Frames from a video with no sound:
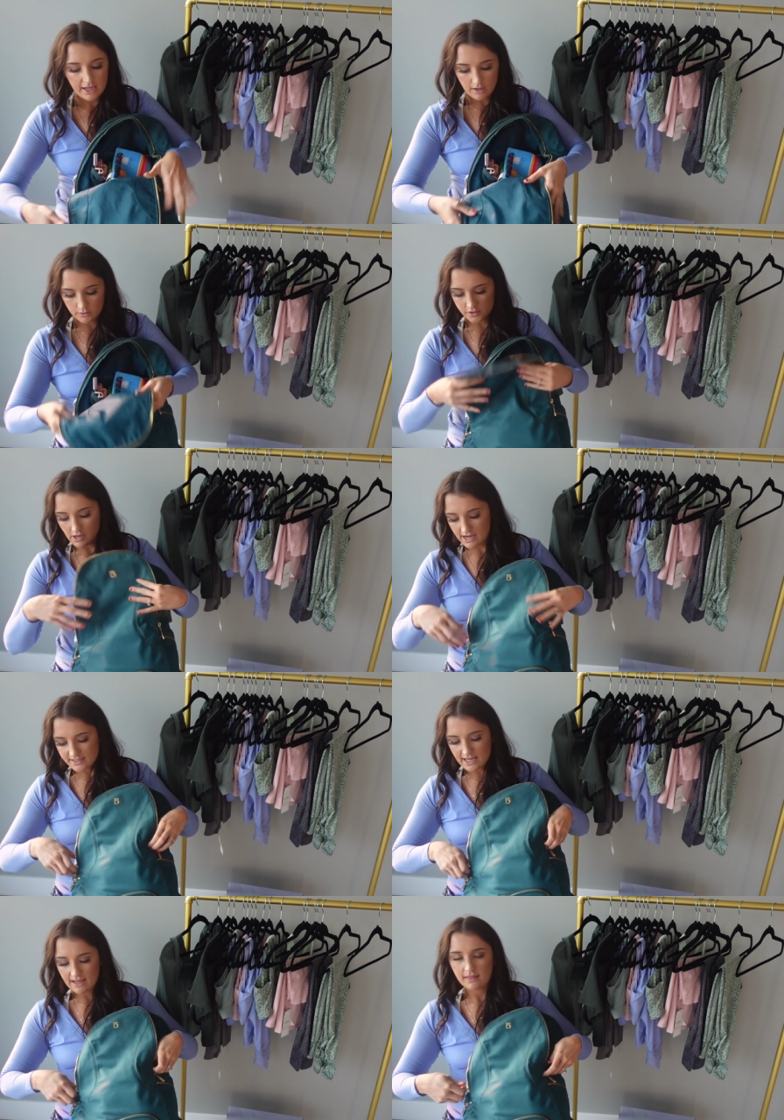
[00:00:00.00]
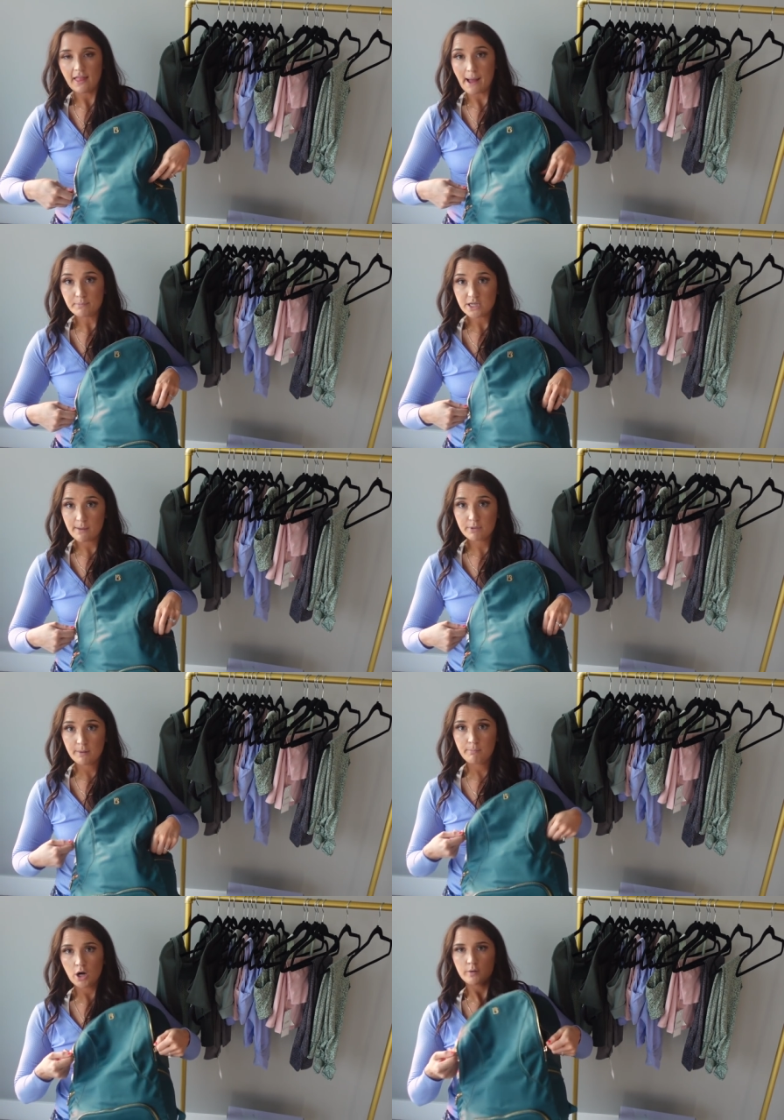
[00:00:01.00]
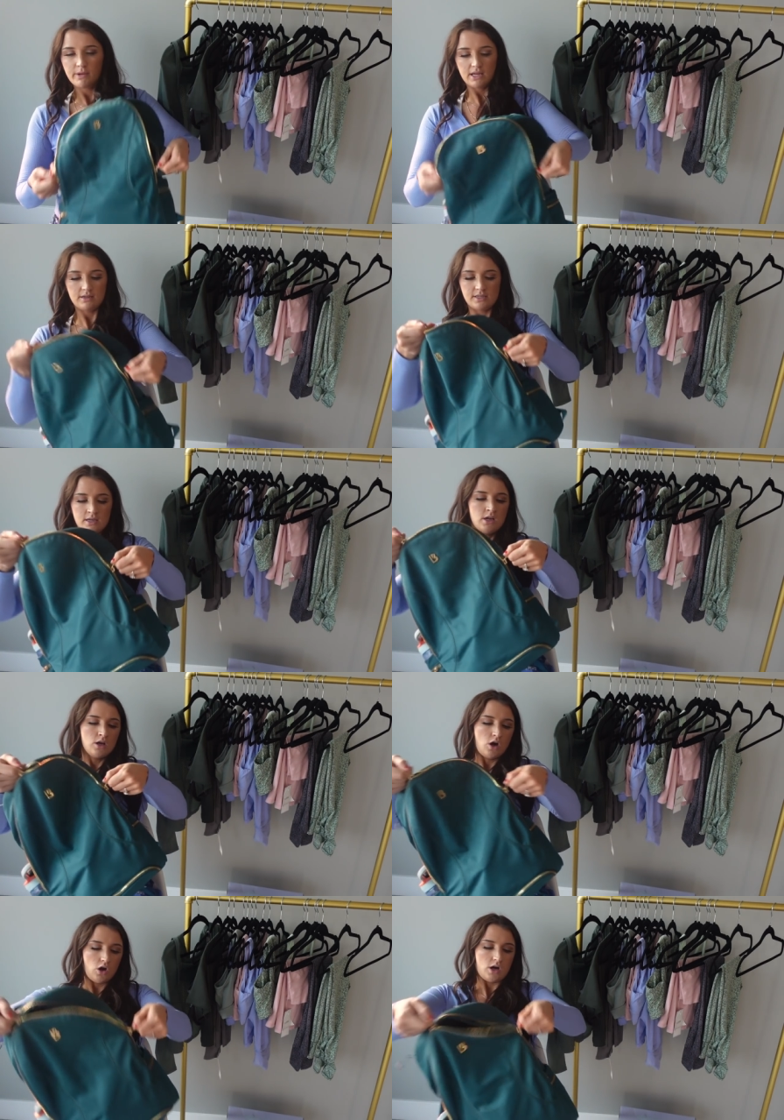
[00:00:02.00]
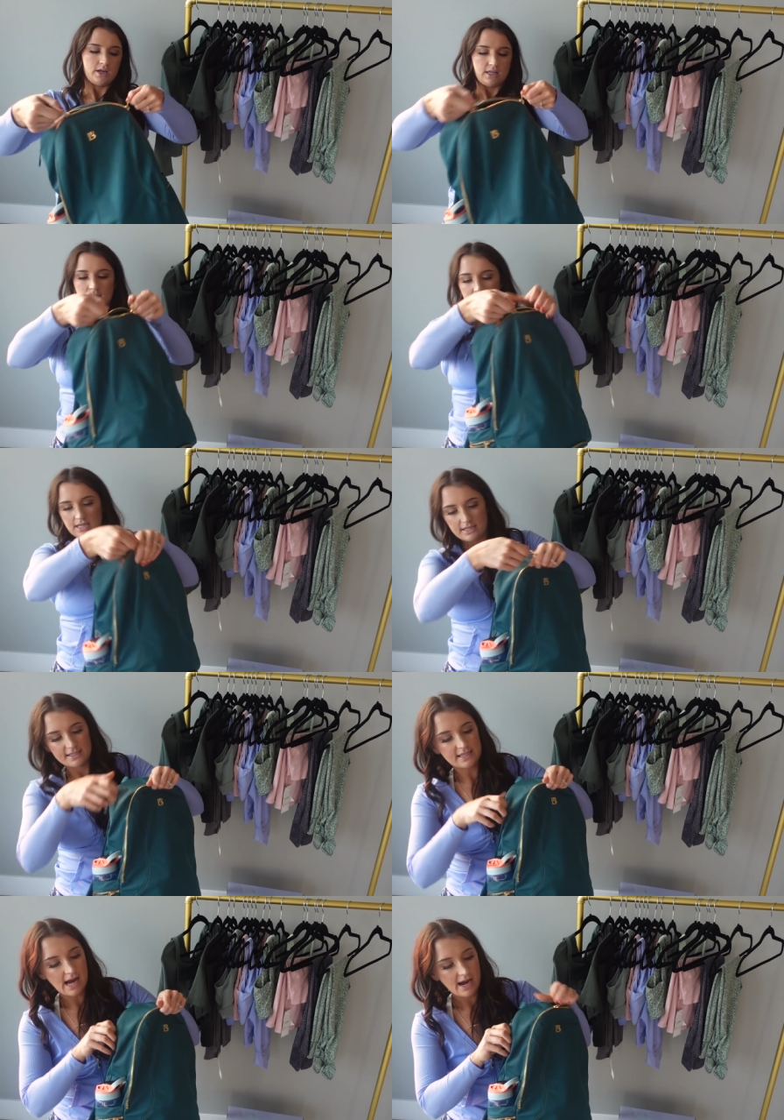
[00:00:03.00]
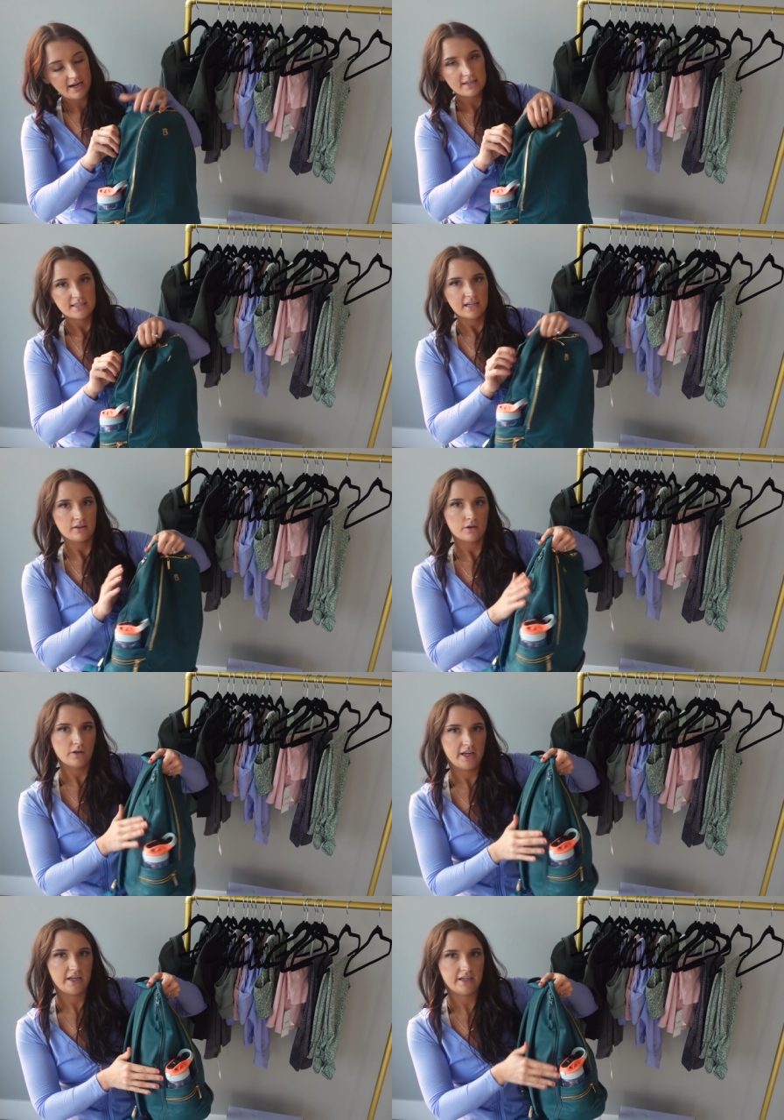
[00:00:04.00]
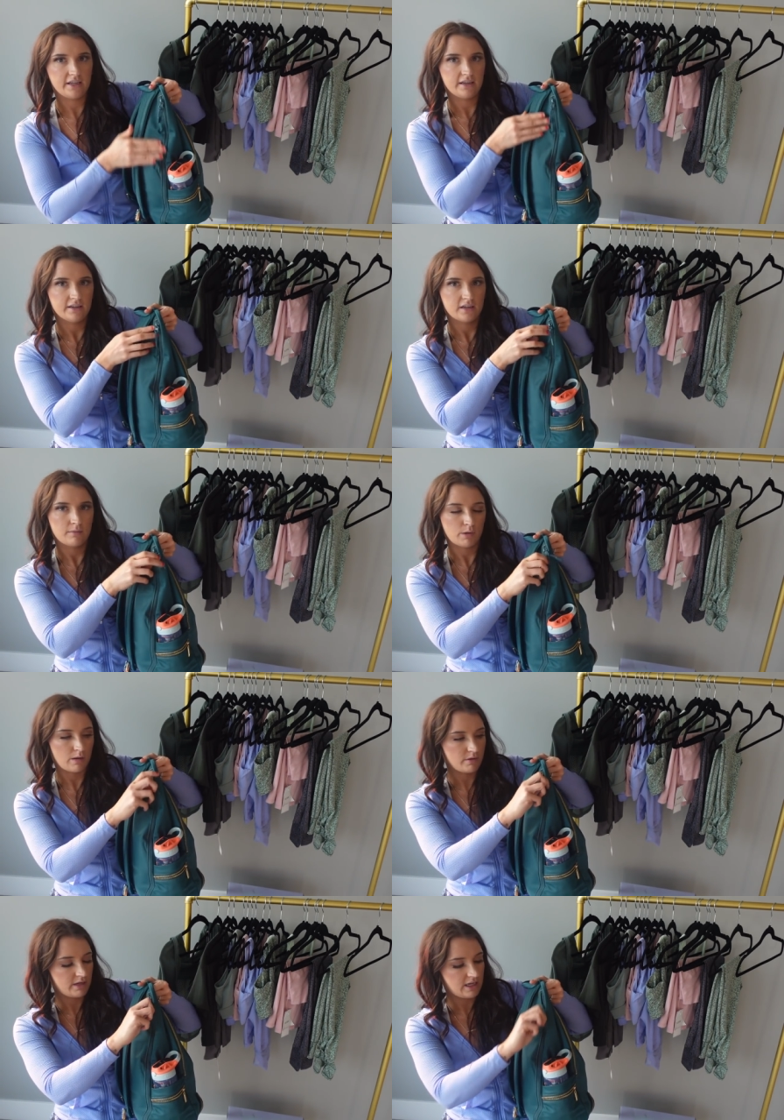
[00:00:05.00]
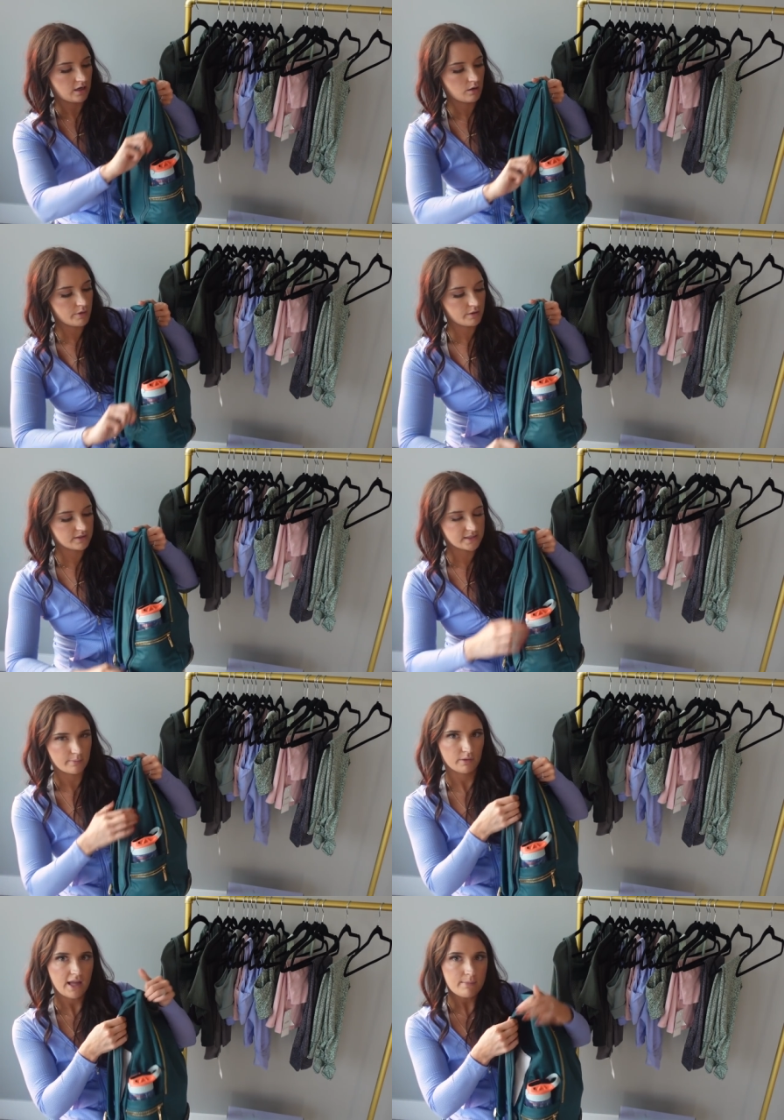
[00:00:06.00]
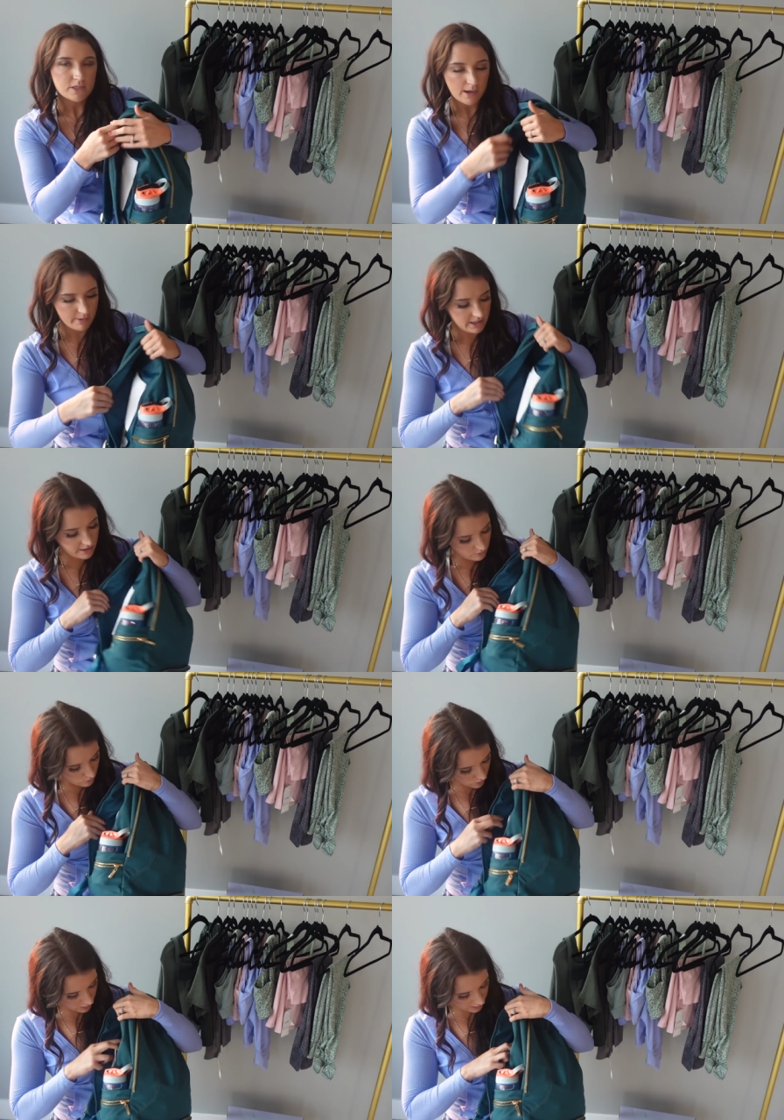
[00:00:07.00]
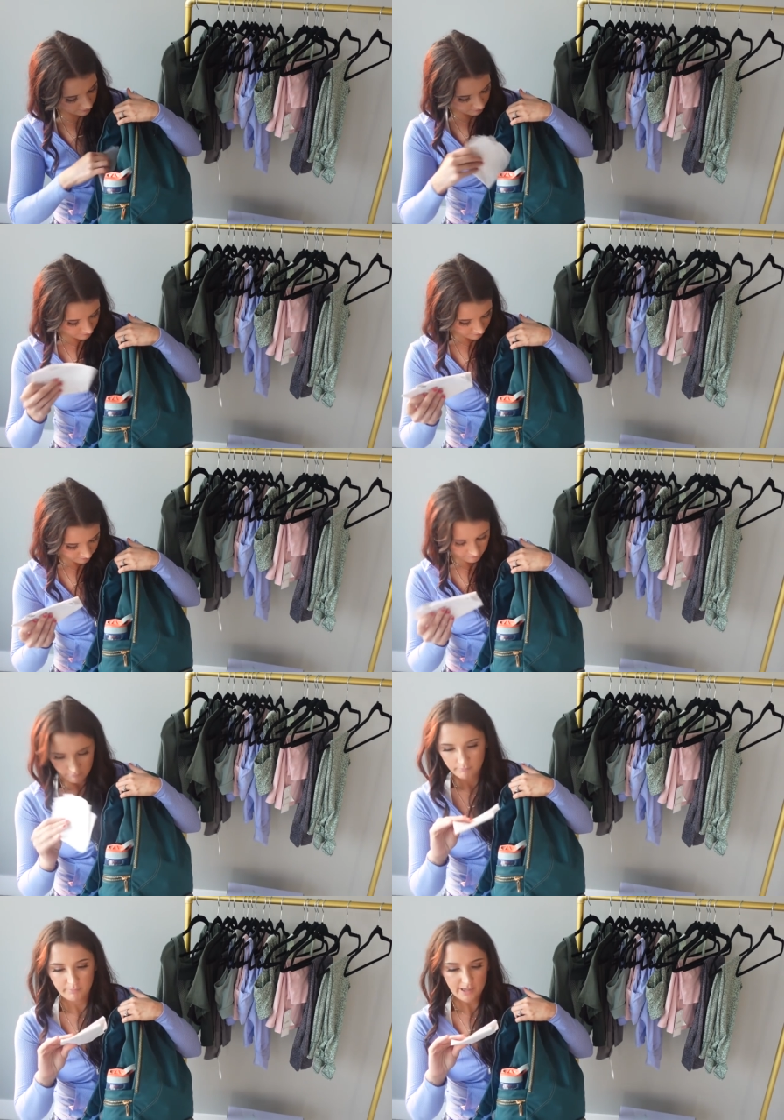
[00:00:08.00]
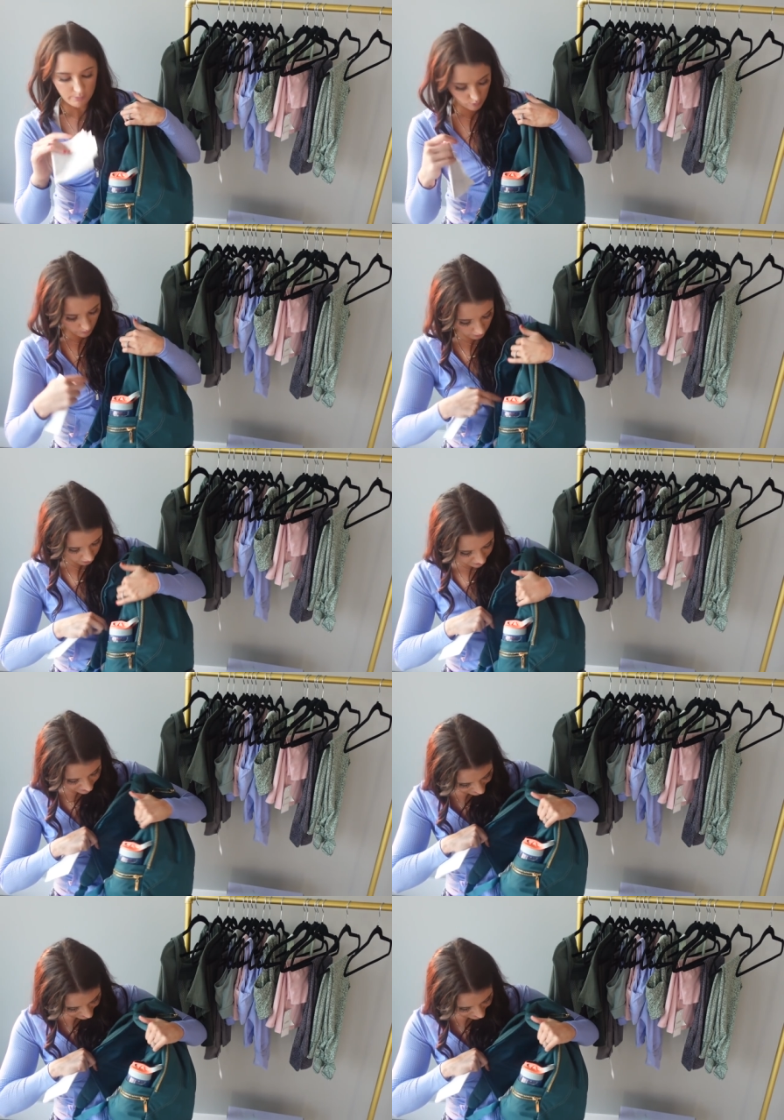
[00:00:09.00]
It also has a laptop compartment on the side. It's like a little hidden compartment here where you can slip a laptop in it or paperwork,